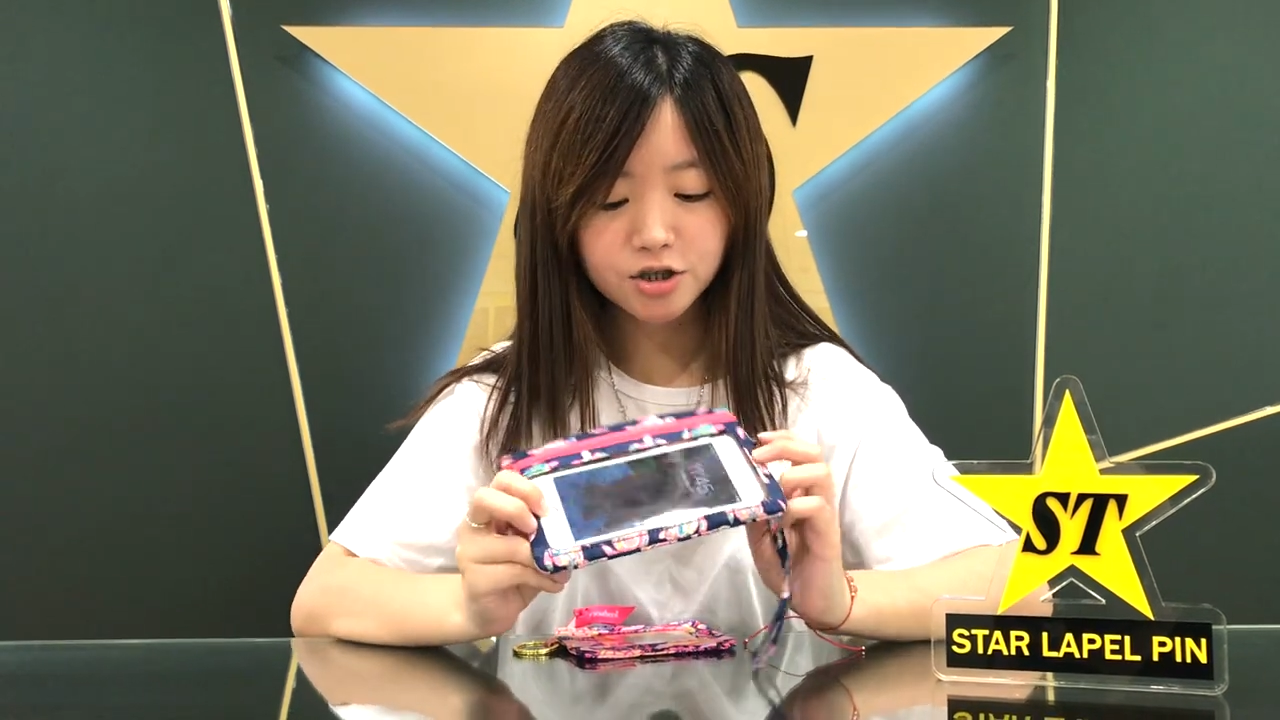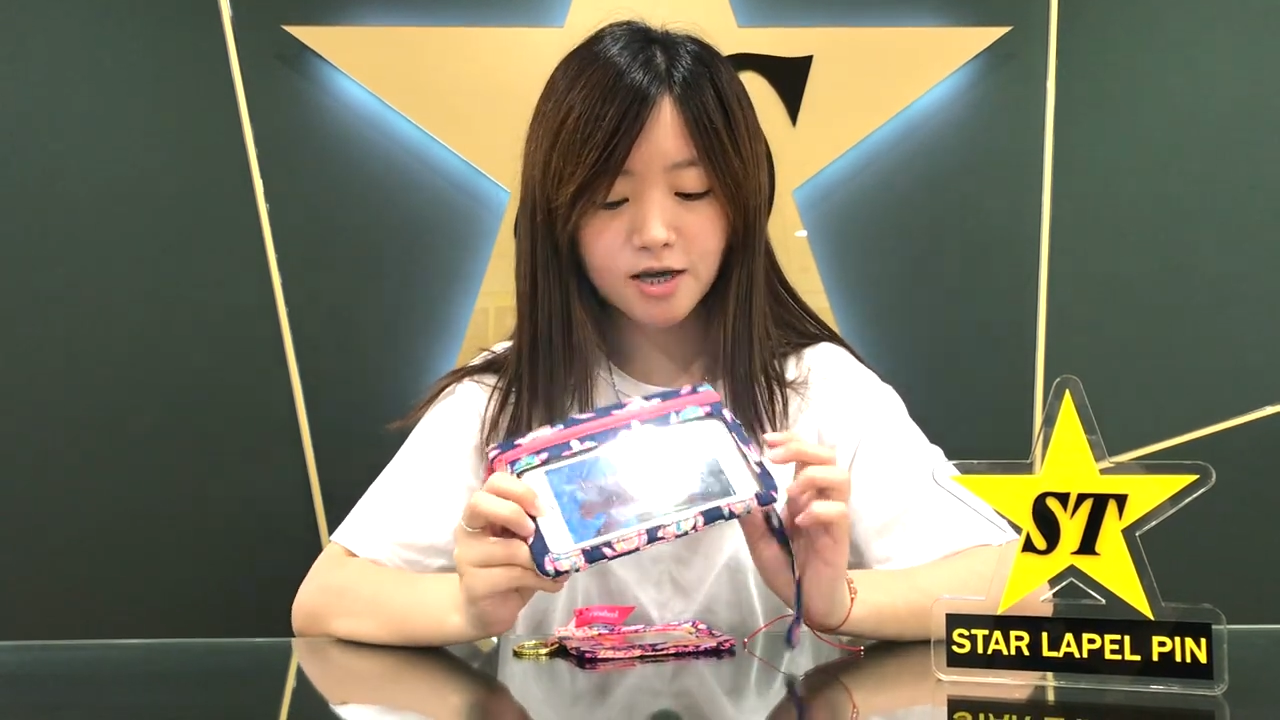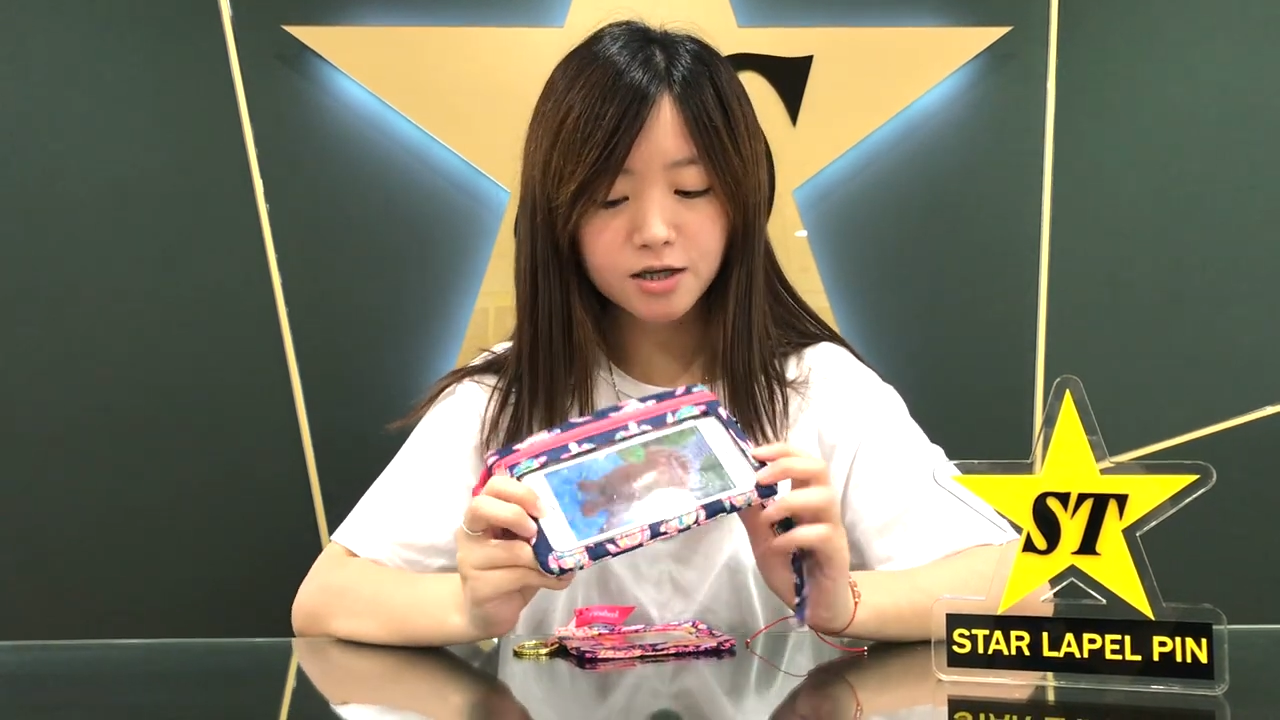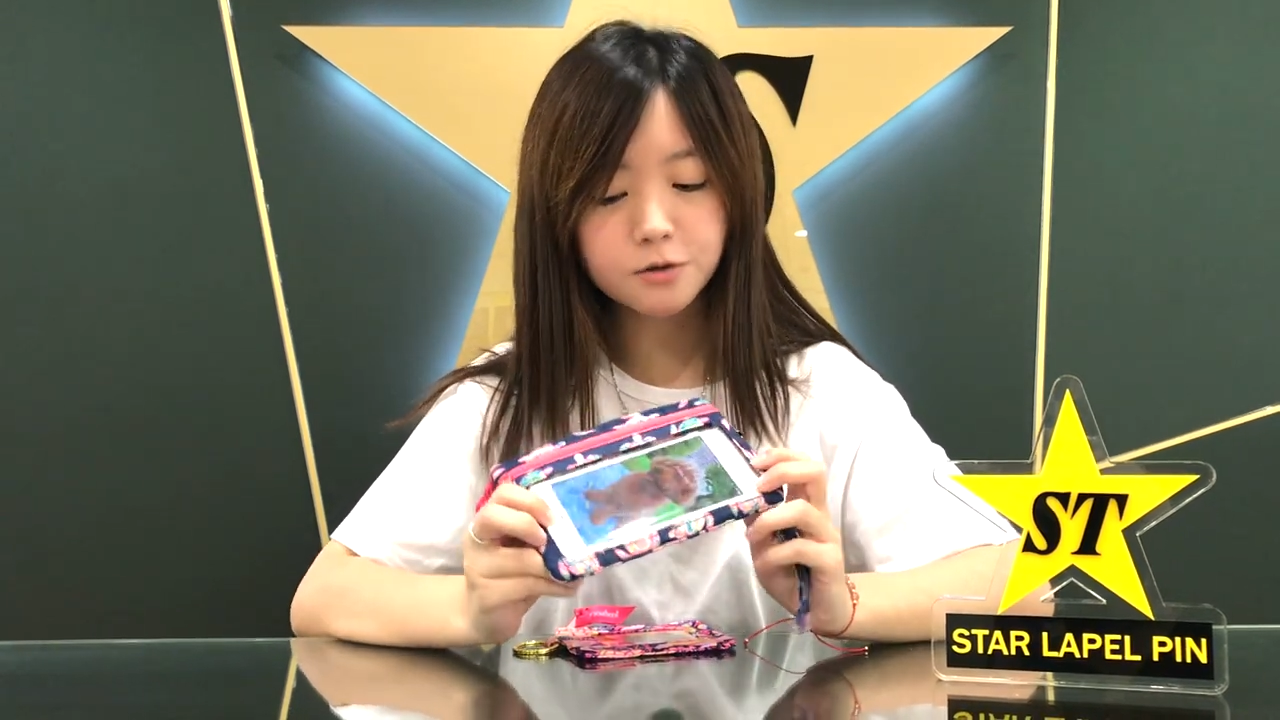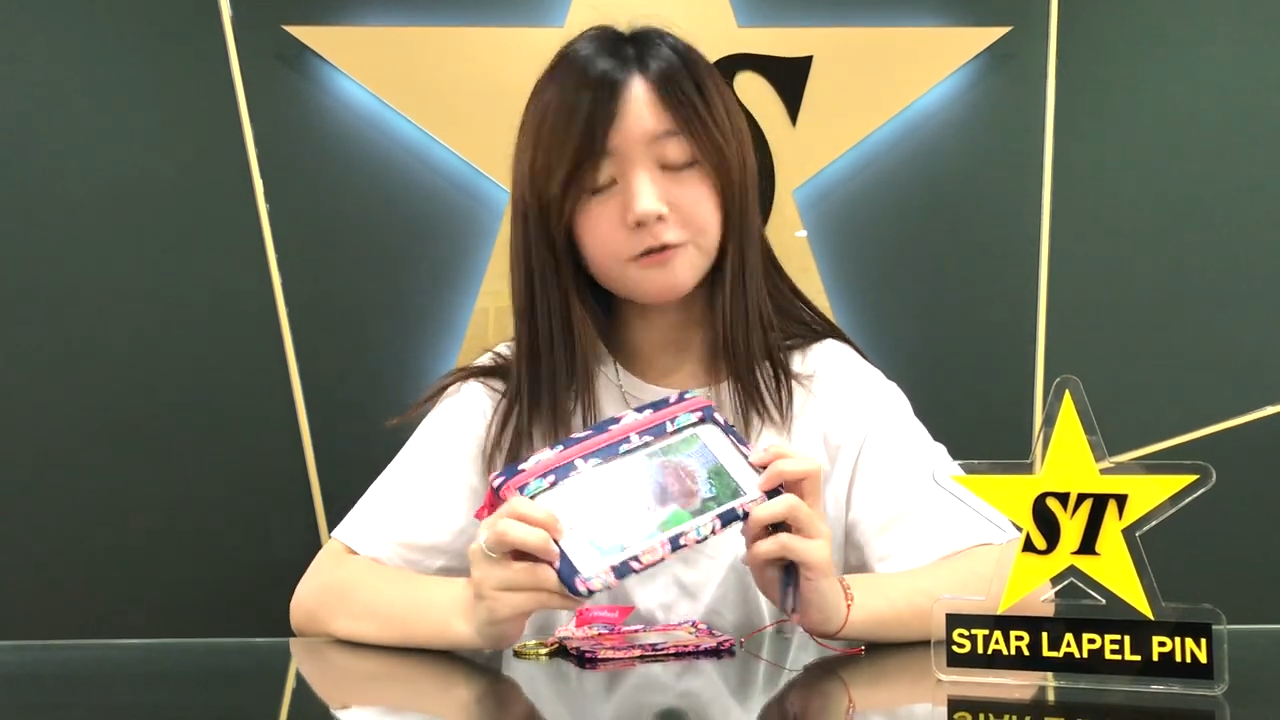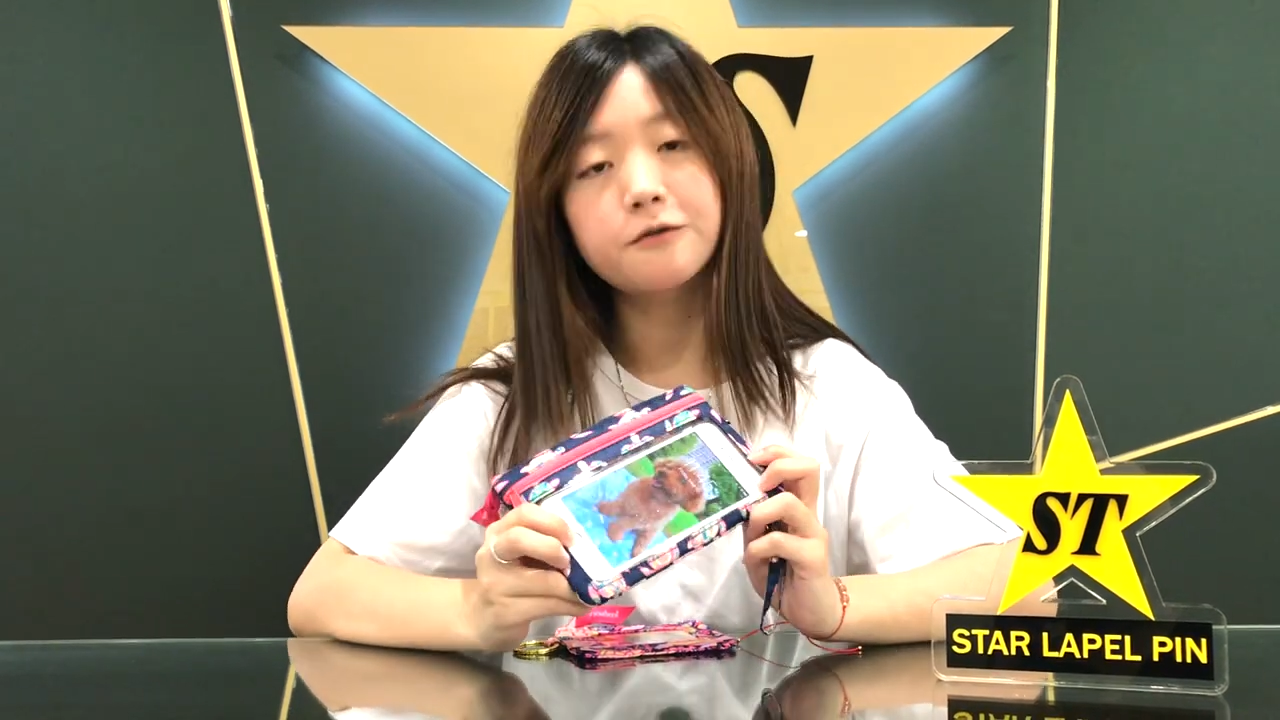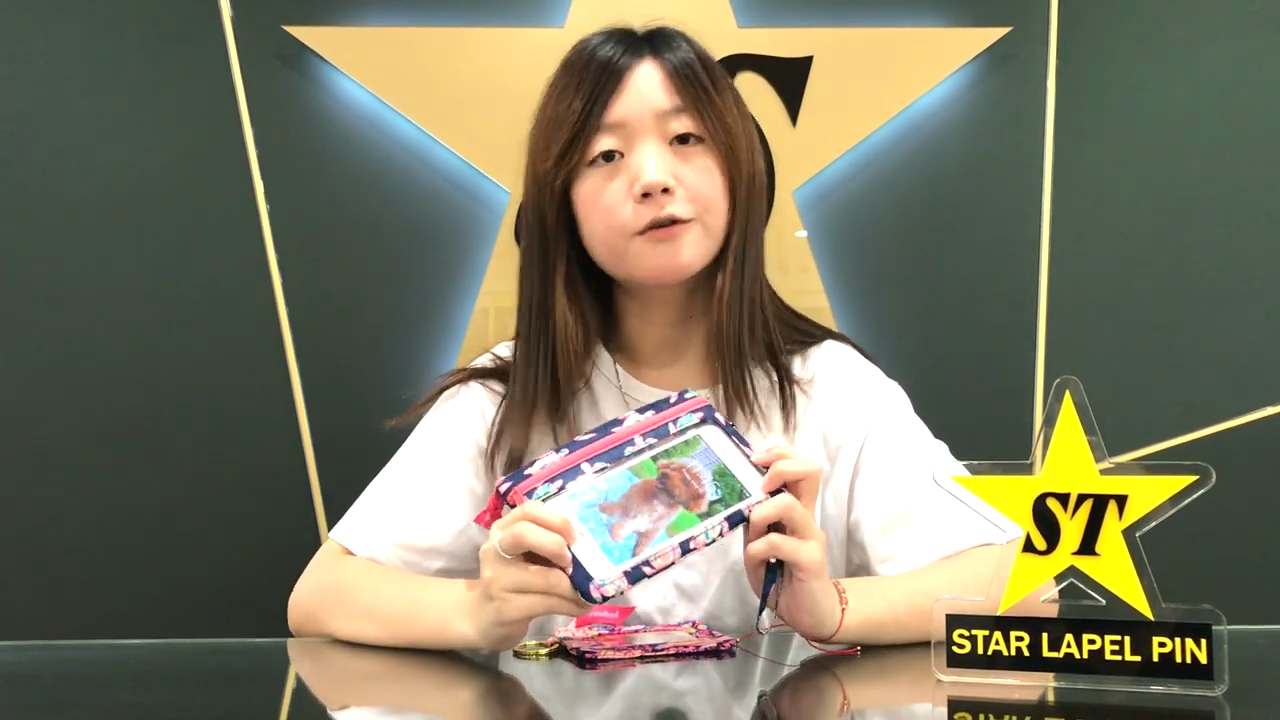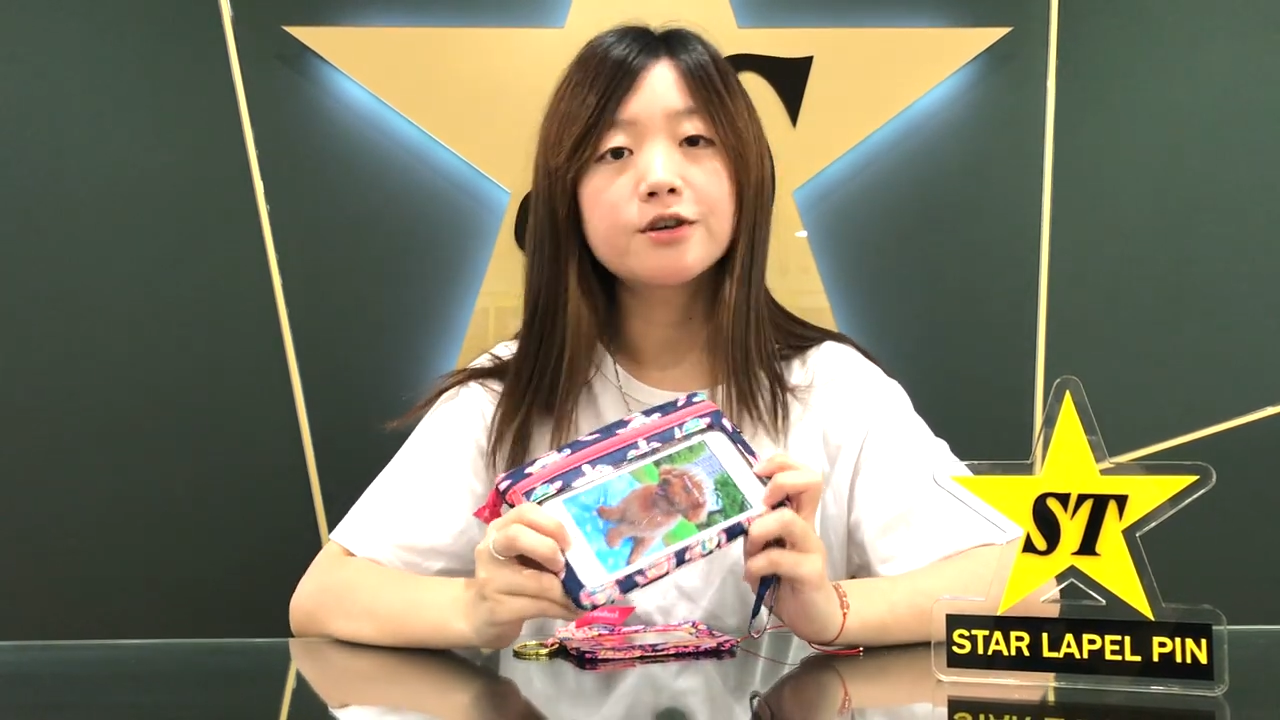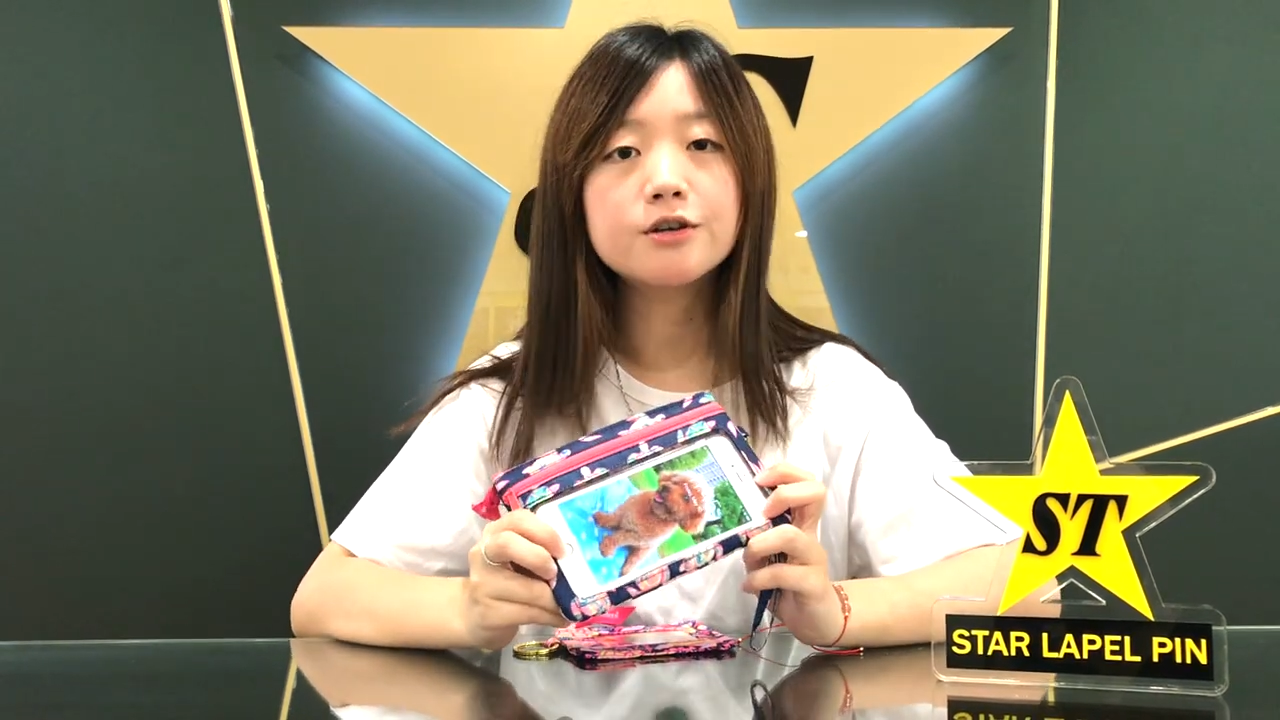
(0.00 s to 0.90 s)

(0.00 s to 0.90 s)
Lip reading: check your phone